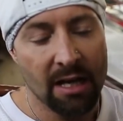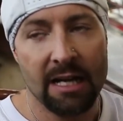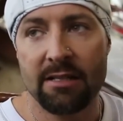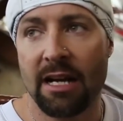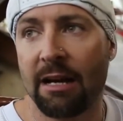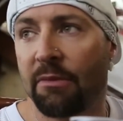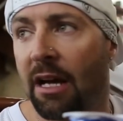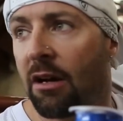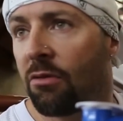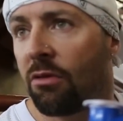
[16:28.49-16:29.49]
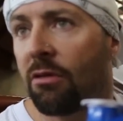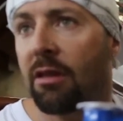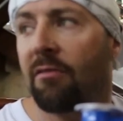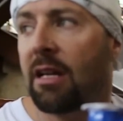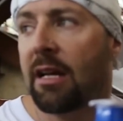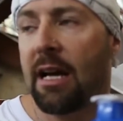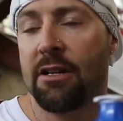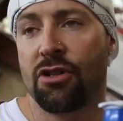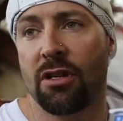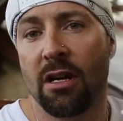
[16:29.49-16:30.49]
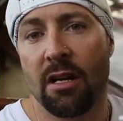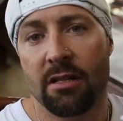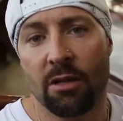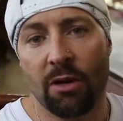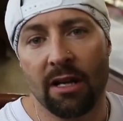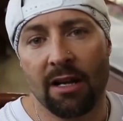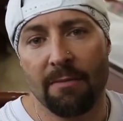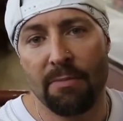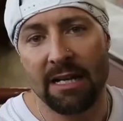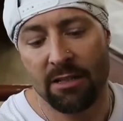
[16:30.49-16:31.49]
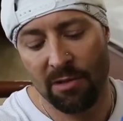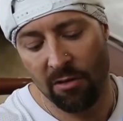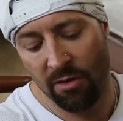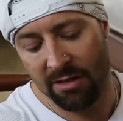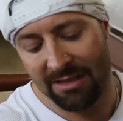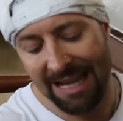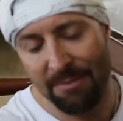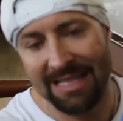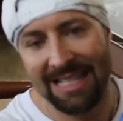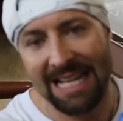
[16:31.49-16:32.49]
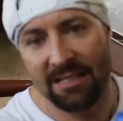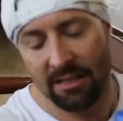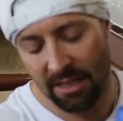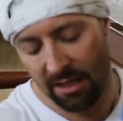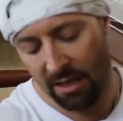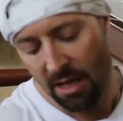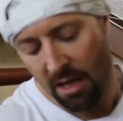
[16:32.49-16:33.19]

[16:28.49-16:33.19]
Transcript: as I am now with the recaged, so we can come back tomorrow with the same intensity.